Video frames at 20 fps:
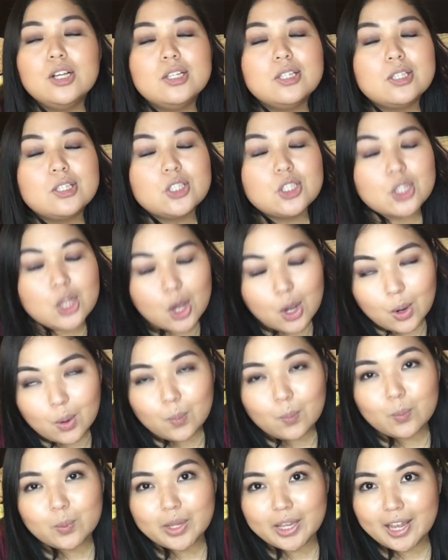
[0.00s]

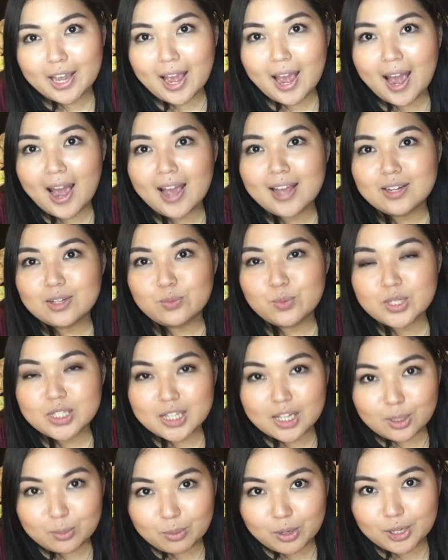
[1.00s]
So we had, we
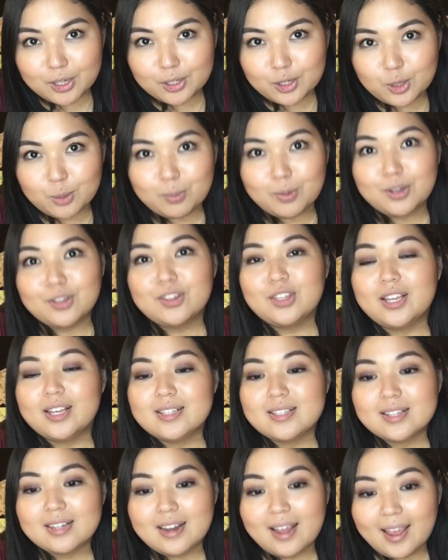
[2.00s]
celebrated her
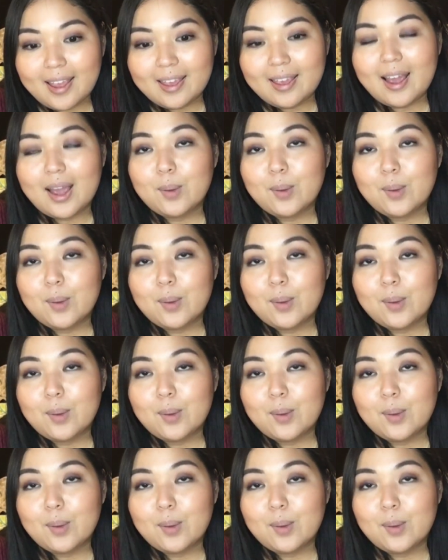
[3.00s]
birthday today.